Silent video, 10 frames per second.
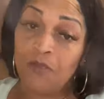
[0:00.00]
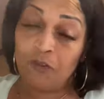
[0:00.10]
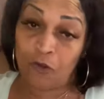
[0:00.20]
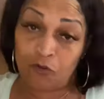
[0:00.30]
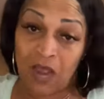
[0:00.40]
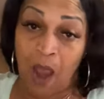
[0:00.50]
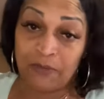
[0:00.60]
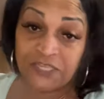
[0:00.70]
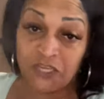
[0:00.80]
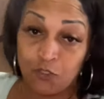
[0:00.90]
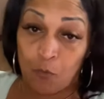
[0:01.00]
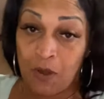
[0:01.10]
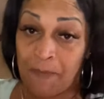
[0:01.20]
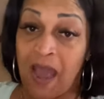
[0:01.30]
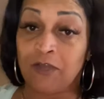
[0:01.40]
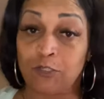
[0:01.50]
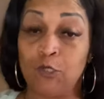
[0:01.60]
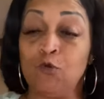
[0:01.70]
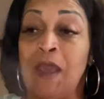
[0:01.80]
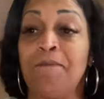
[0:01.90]
You know, you can always get your ribeye or
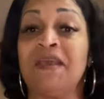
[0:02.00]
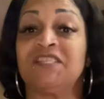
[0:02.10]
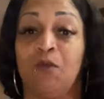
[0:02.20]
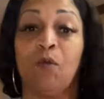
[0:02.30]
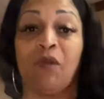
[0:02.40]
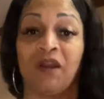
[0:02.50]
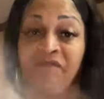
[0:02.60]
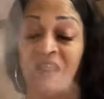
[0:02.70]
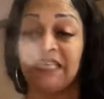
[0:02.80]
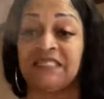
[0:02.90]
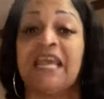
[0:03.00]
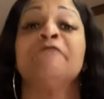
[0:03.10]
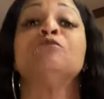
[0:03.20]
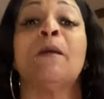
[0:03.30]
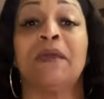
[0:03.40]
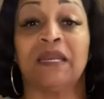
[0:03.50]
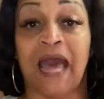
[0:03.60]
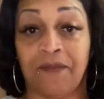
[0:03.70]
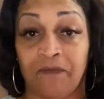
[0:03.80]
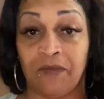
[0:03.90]
two and mix it with regular flank steak if you're trying to make a
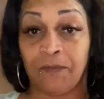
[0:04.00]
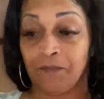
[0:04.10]
lot of it.